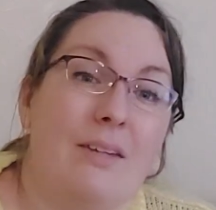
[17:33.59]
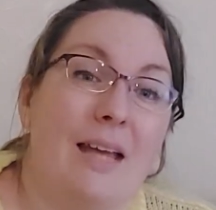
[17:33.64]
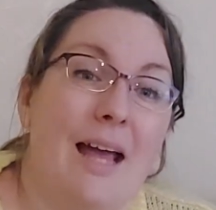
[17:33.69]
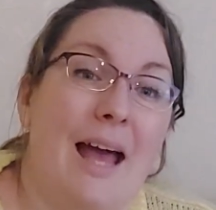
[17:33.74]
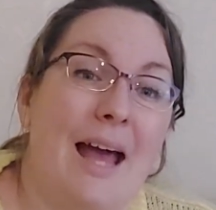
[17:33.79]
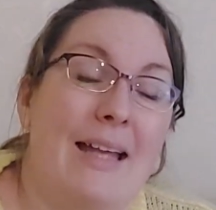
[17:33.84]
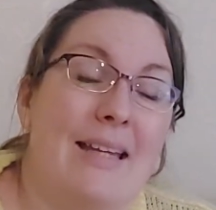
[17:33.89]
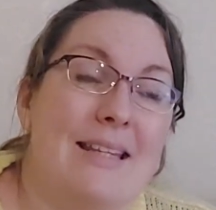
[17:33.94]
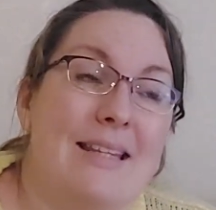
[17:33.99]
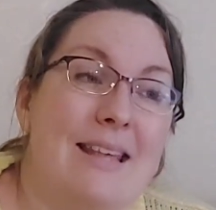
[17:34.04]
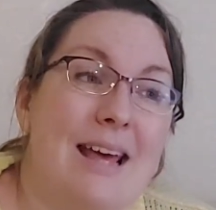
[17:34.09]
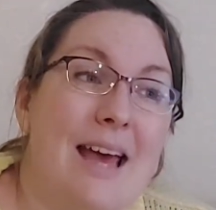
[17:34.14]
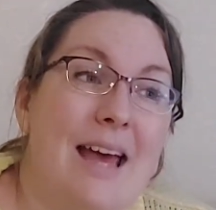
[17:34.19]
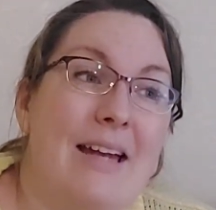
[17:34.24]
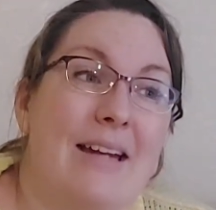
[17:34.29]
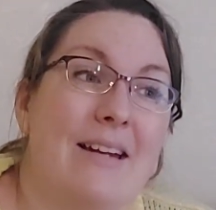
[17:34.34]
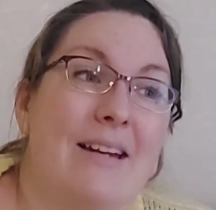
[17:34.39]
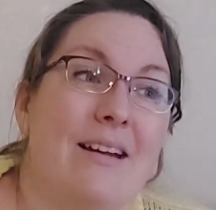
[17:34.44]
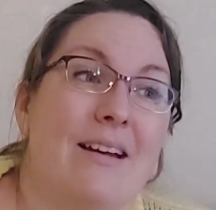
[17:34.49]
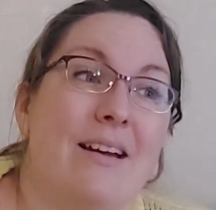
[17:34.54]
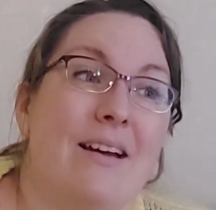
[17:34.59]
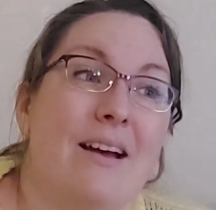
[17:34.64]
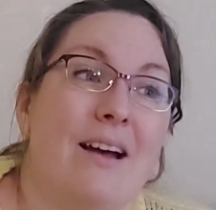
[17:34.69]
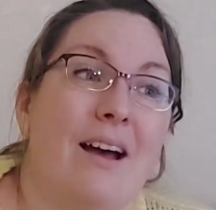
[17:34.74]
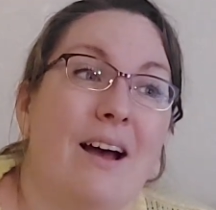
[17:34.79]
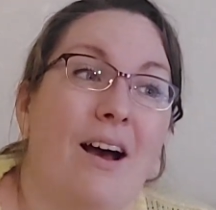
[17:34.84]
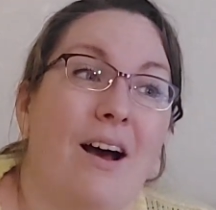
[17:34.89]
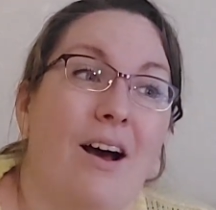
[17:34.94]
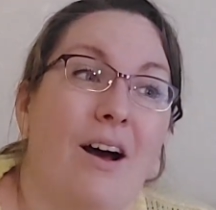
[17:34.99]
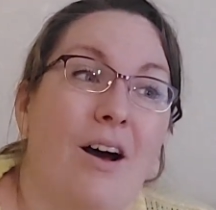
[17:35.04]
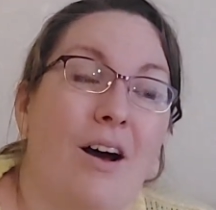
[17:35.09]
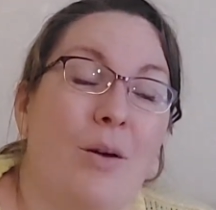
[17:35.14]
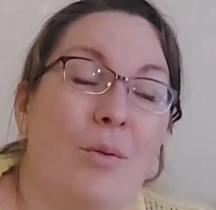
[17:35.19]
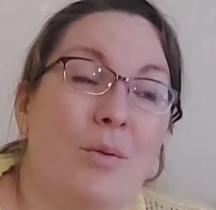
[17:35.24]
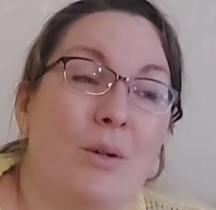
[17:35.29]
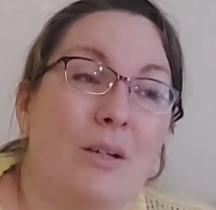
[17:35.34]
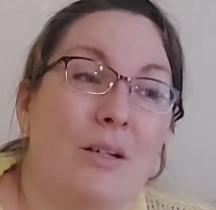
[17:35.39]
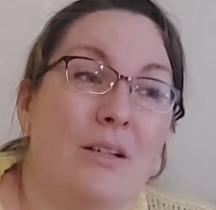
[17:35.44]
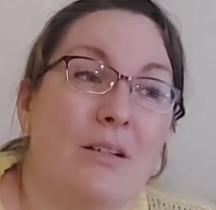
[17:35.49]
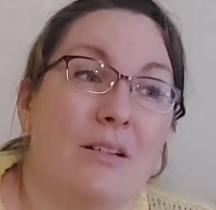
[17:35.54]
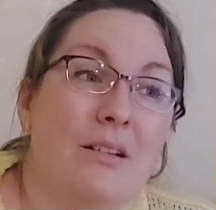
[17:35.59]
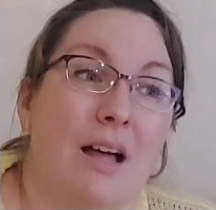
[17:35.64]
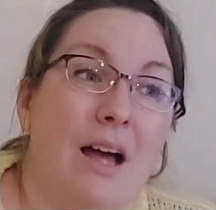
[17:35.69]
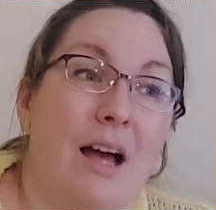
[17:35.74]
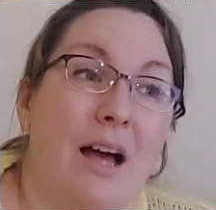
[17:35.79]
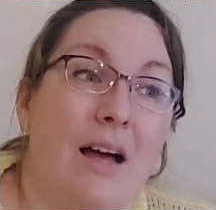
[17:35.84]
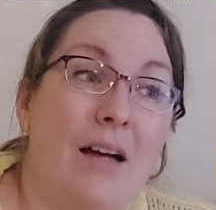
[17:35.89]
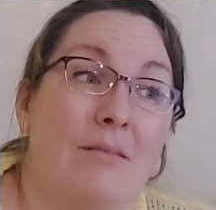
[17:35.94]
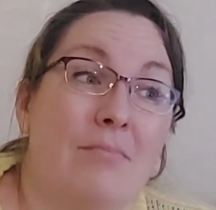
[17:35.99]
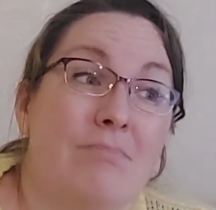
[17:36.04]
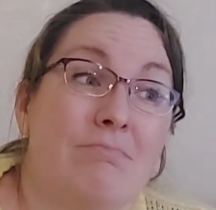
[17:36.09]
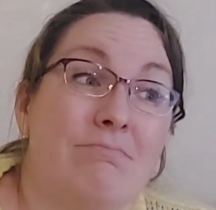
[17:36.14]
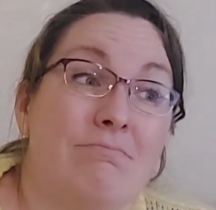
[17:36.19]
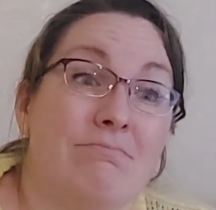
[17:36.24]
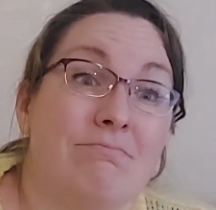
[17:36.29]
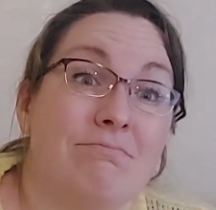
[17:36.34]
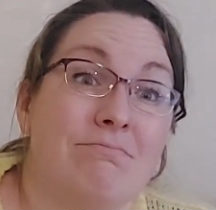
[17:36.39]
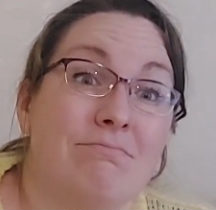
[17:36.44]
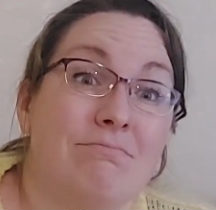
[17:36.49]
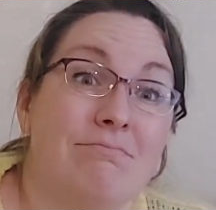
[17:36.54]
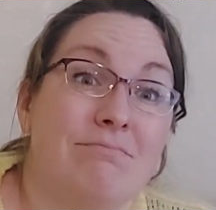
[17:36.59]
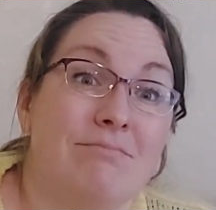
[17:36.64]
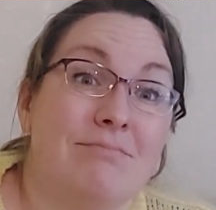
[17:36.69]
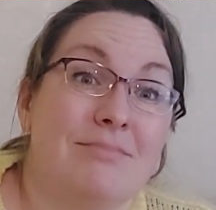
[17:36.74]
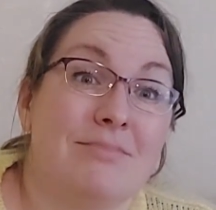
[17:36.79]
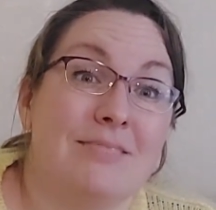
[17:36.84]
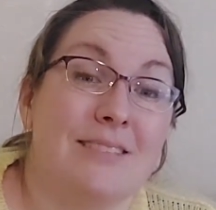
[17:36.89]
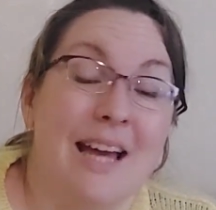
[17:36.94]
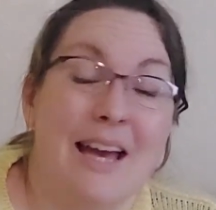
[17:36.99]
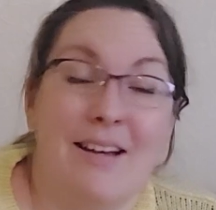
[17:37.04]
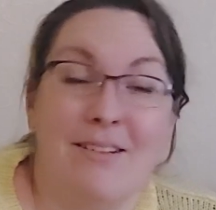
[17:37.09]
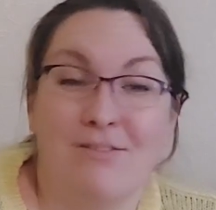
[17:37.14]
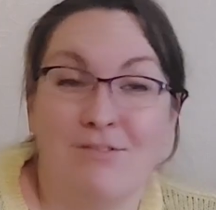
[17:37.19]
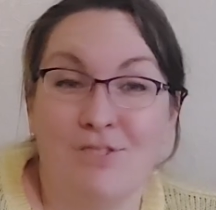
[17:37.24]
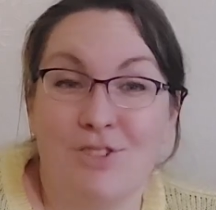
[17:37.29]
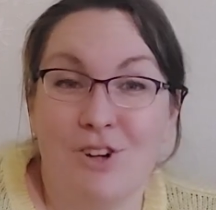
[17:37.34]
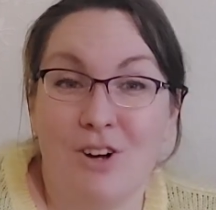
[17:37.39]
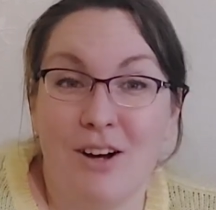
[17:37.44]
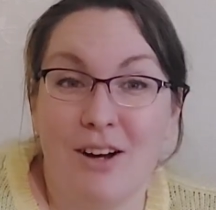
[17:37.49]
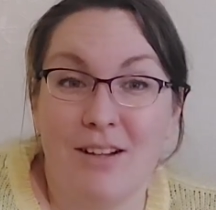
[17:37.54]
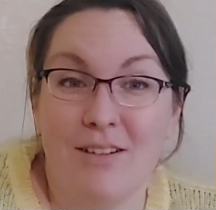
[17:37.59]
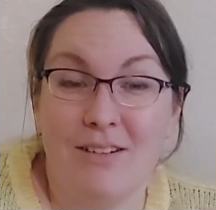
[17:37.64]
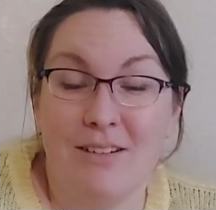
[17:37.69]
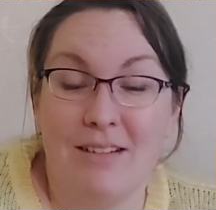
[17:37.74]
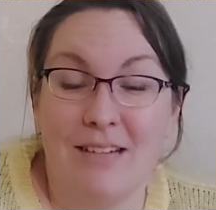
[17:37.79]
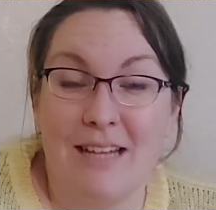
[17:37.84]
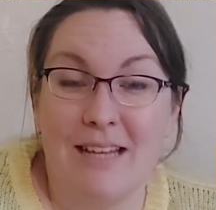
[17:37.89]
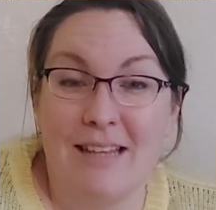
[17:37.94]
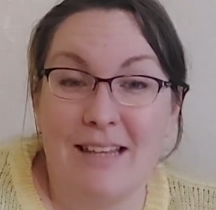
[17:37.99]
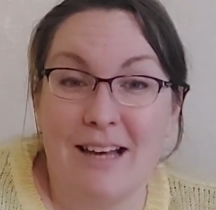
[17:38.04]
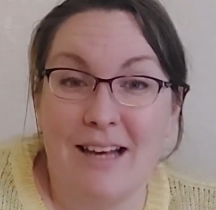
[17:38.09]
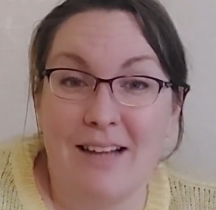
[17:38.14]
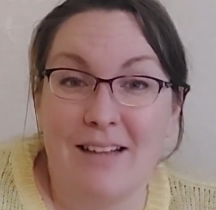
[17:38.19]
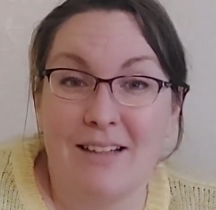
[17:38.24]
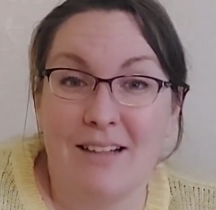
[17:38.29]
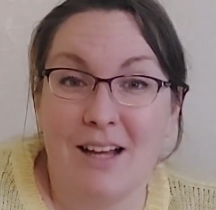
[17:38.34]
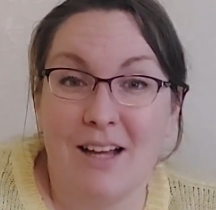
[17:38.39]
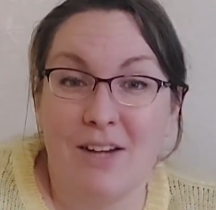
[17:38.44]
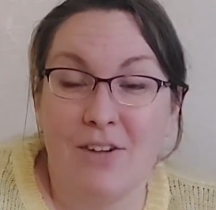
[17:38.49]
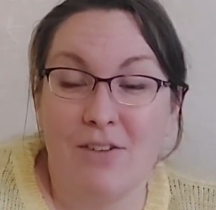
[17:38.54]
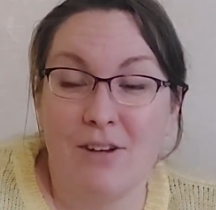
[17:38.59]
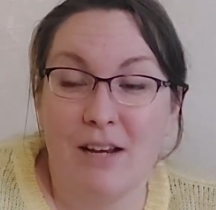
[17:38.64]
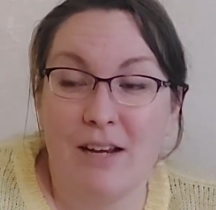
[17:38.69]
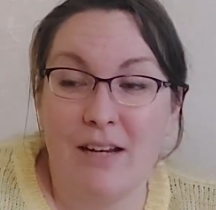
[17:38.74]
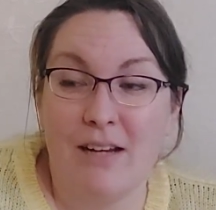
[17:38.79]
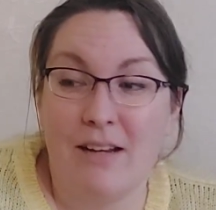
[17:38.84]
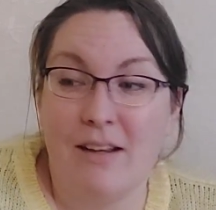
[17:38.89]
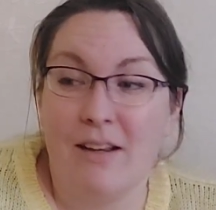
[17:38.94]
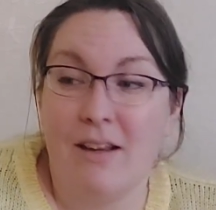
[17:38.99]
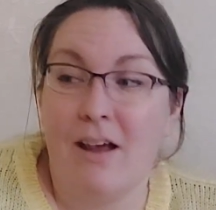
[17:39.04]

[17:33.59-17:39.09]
and then I will yeah, try and knit that colour in.